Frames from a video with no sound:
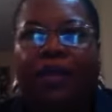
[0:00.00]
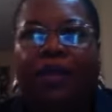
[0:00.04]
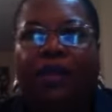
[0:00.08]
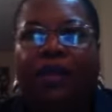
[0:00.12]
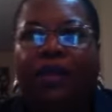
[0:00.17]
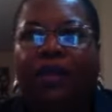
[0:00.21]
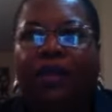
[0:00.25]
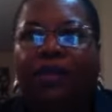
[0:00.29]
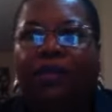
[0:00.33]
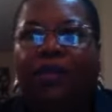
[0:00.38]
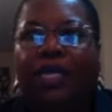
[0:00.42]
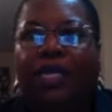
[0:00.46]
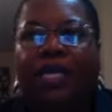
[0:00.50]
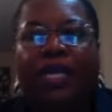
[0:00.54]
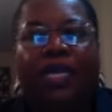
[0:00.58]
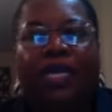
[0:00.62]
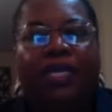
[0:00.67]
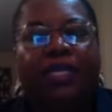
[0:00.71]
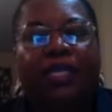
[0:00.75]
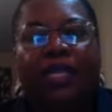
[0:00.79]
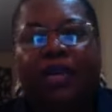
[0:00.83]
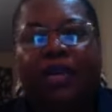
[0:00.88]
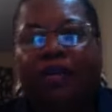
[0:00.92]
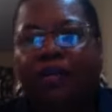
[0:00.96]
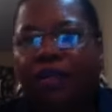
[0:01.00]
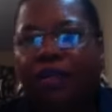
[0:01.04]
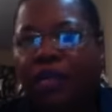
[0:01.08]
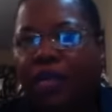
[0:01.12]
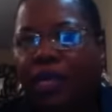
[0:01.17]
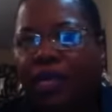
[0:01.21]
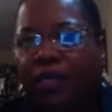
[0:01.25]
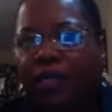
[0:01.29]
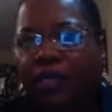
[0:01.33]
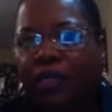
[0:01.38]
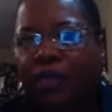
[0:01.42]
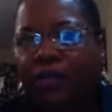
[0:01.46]
We take 7
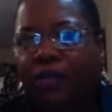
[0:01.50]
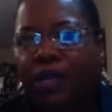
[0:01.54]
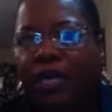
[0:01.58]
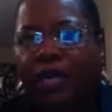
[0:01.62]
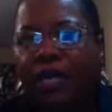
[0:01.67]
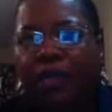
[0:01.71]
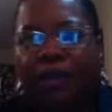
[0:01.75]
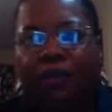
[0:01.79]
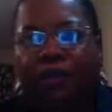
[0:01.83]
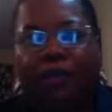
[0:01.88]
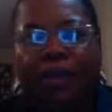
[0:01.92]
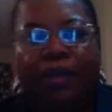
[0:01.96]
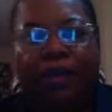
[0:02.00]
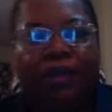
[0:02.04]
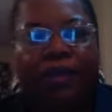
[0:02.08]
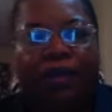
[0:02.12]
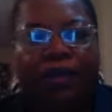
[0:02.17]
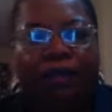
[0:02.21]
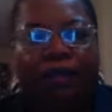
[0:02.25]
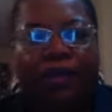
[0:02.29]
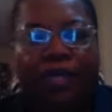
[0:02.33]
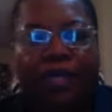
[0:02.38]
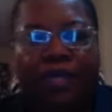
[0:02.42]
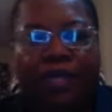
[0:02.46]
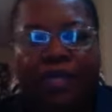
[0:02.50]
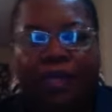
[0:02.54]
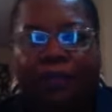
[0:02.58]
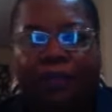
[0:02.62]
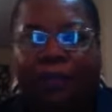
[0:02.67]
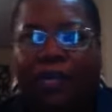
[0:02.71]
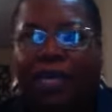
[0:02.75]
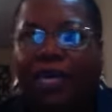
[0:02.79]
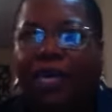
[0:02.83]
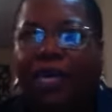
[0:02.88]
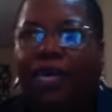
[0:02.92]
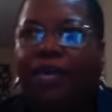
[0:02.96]
years to write a business
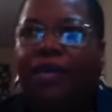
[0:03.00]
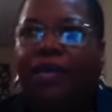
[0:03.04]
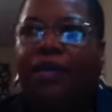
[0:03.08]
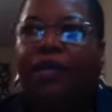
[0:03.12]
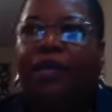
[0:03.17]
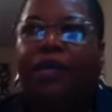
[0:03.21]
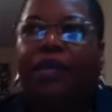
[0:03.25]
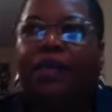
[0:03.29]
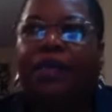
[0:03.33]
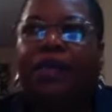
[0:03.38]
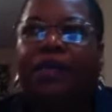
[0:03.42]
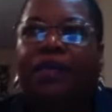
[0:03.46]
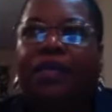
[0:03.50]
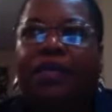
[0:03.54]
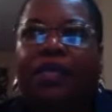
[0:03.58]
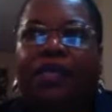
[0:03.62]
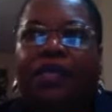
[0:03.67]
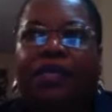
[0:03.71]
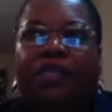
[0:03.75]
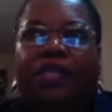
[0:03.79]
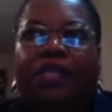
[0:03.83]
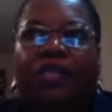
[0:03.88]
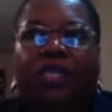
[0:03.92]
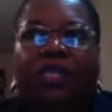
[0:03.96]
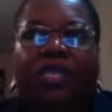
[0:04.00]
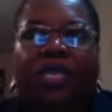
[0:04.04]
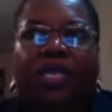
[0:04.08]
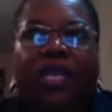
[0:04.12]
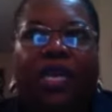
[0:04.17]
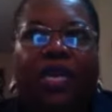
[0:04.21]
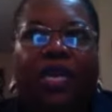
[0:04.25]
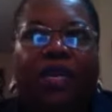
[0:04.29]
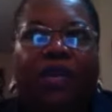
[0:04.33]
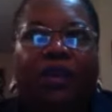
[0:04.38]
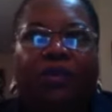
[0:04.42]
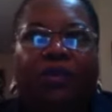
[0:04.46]
plan that should
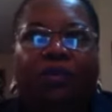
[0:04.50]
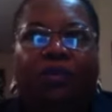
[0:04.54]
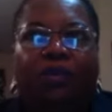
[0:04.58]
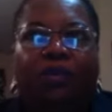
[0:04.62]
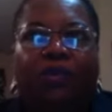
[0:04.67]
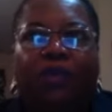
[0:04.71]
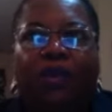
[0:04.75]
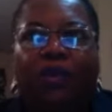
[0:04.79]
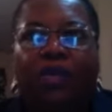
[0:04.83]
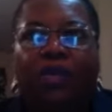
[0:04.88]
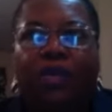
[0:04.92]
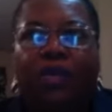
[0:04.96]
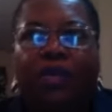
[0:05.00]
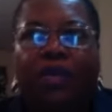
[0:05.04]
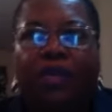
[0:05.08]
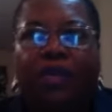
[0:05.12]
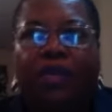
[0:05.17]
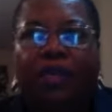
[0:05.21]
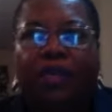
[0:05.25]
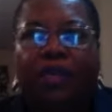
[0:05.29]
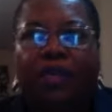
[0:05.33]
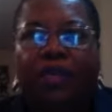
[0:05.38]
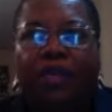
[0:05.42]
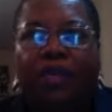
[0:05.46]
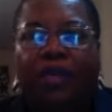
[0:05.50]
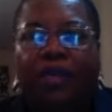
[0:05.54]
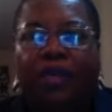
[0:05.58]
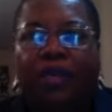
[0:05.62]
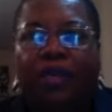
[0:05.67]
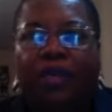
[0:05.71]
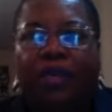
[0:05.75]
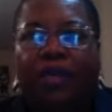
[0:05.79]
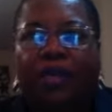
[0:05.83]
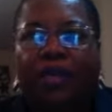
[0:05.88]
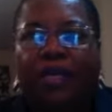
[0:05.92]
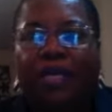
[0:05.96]
take no more than
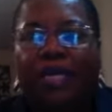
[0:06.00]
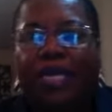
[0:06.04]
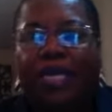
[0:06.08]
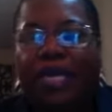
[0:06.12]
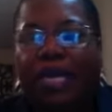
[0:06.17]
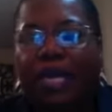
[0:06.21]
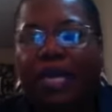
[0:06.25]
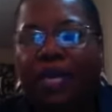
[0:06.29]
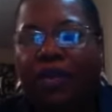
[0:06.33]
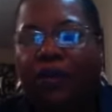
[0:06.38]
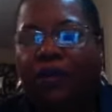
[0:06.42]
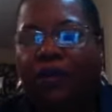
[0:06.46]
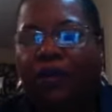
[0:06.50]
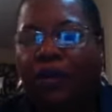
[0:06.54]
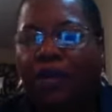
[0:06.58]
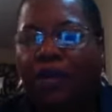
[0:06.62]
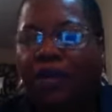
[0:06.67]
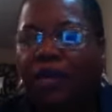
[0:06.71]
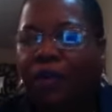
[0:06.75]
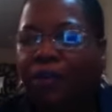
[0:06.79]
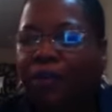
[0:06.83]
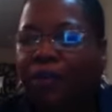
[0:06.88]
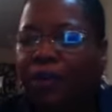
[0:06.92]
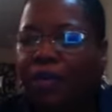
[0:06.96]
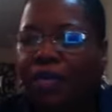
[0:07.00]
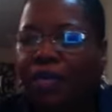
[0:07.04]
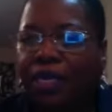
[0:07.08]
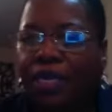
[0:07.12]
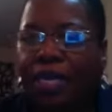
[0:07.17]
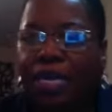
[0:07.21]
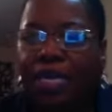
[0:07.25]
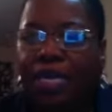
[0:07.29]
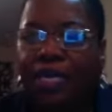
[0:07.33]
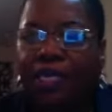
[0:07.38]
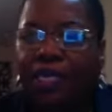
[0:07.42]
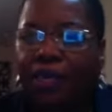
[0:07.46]
a day or a couple of
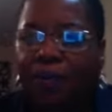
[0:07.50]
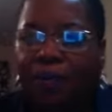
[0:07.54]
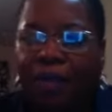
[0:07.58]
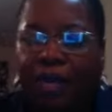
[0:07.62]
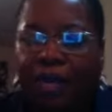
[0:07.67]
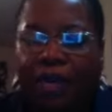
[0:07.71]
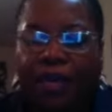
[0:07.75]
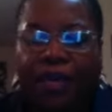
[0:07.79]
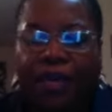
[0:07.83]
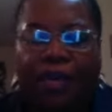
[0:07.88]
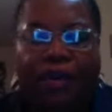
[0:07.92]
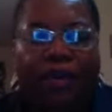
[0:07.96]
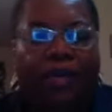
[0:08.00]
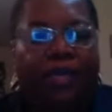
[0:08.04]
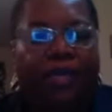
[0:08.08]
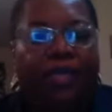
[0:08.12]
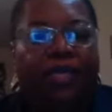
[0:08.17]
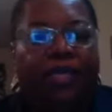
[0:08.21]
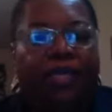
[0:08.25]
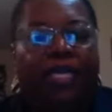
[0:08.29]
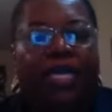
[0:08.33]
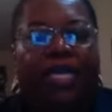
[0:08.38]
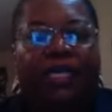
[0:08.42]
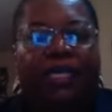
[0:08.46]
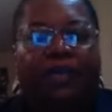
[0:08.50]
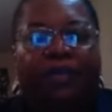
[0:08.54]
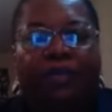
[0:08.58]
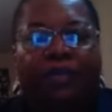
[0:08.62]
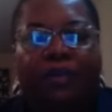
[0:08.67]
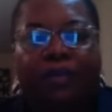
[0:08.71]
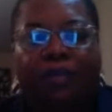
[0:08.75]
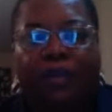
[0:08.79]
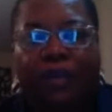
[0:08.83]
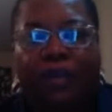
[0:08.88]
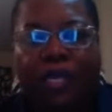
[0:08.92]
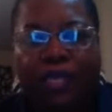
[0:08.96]
days, depending on the size of
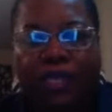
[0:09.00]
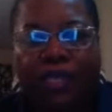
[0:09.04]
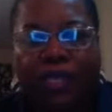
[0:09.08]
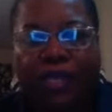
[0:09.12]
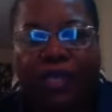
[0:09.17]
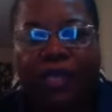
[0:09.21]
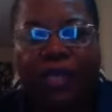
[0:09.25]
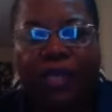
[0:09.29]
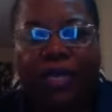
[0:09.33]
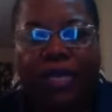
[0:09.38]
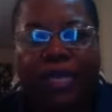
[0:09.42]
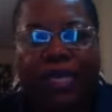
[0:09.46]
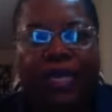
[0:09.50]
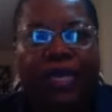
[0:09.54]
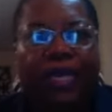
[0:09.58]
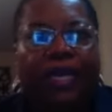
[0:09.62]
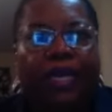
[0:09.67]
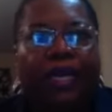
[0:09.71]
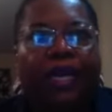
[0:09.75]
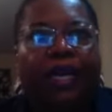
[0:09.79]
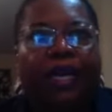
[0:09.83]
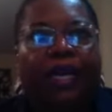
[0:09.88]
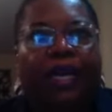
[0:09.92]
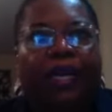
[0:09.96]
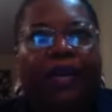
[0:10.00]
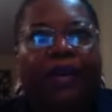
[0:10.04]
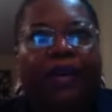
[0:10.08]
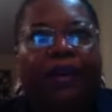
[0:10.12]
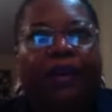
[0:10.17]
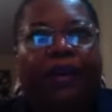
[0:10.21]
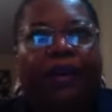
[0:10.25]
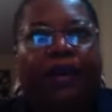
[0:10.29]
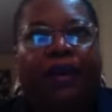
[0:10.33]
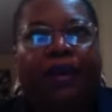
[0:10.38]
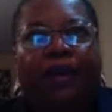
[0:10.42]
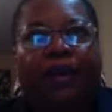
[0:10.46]
the project
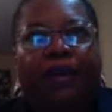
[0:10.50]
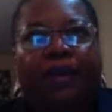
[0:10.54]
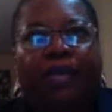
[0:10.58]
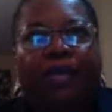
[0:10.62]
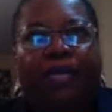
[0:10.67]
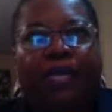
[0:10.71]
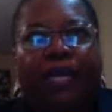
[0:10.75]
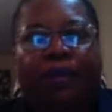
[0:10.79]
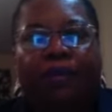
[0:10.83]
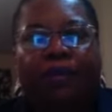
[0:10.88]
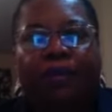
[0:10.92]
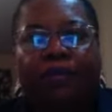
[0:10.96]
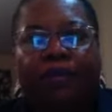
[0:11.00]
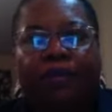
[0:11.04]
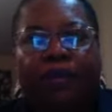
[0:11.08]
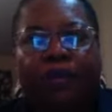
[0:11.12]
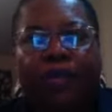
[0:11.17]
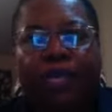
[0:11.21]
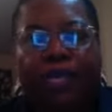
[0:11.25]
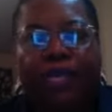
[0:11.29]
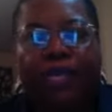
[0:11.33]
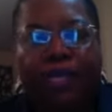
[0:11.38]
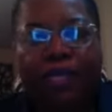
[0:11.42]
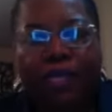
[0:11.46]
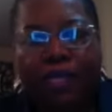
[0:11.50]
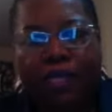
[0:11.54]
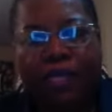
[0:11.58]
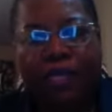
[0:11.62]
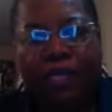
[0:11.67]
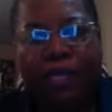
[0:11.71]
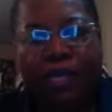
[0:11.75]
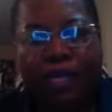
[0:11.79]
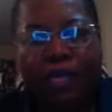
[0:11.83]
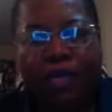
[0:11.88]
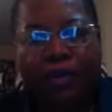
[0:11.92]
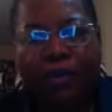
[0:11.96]
and the type of due
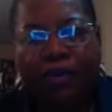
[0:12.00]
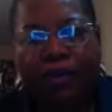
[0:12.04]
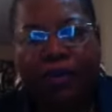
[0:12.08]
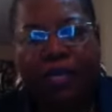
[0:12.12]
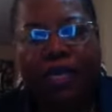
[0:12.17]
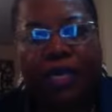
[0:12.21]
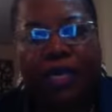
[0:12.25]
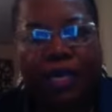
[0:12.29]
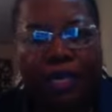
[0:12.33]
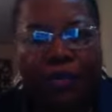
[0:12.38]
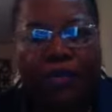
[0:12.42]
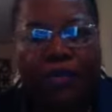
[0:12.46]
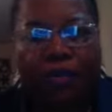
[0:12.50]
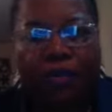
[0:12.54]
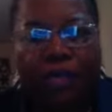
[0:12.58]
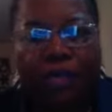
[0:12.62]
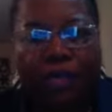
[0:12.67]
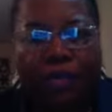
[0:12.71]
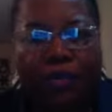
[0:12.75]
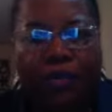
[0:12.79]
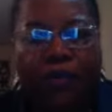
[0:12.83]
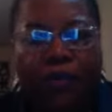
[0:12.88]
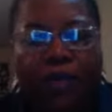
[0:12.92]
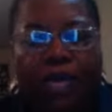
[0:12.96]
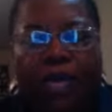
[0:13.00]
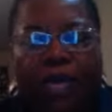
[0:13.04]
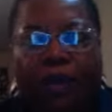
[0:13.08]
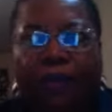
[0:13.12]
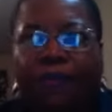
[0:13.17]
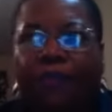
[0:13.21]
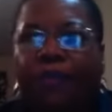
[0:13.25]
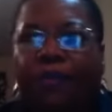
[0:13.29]
diligence that you would need to be doing.